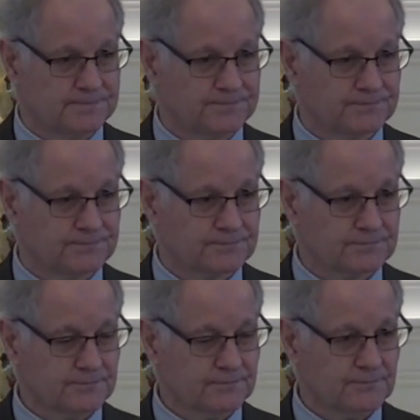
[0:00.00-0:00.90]

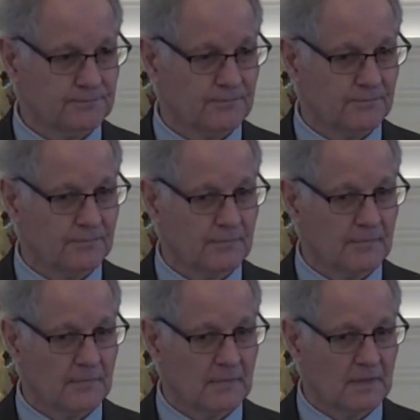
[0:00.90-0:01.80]

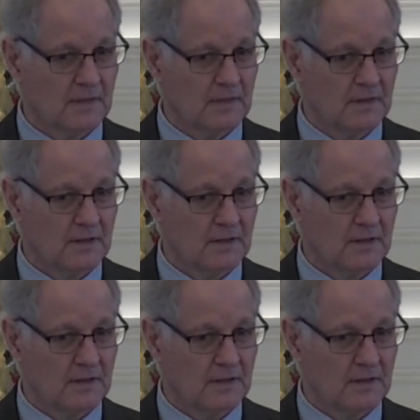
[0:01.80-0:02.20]
Nobody speaks.